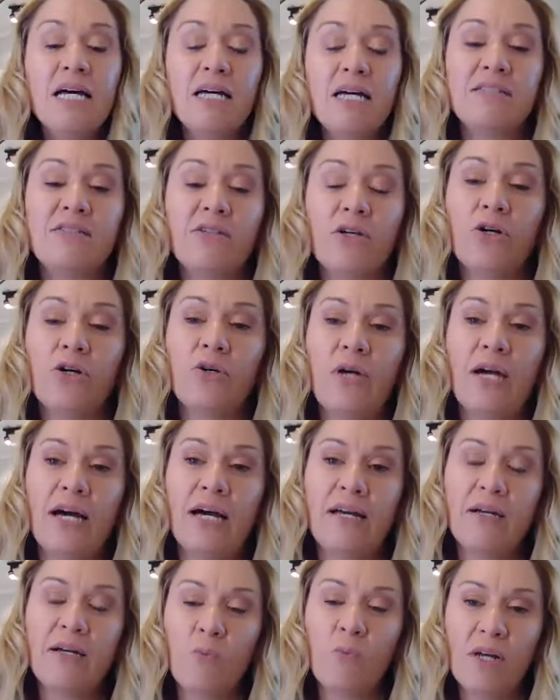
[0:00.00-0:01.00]
So
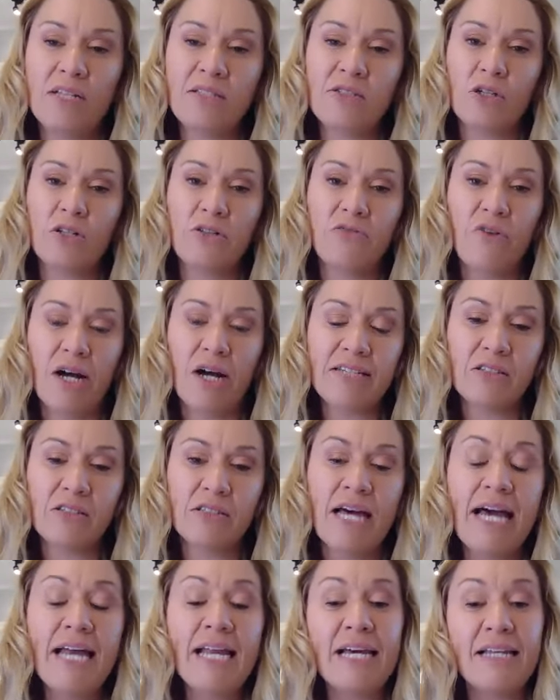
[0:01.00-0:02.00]
one's got advice on
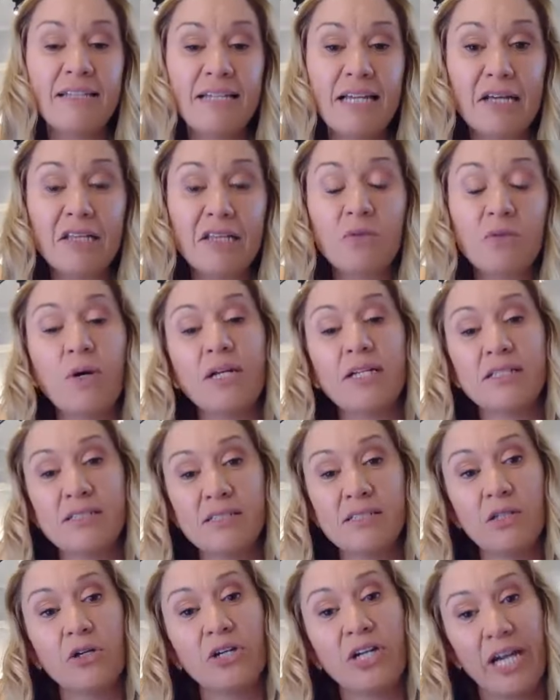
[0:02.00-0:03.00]
that, and the other one is
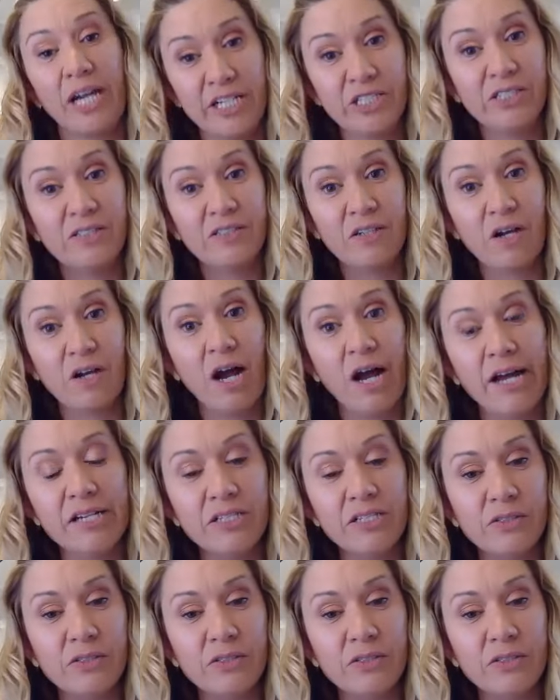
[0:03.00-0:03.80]
the locations guide.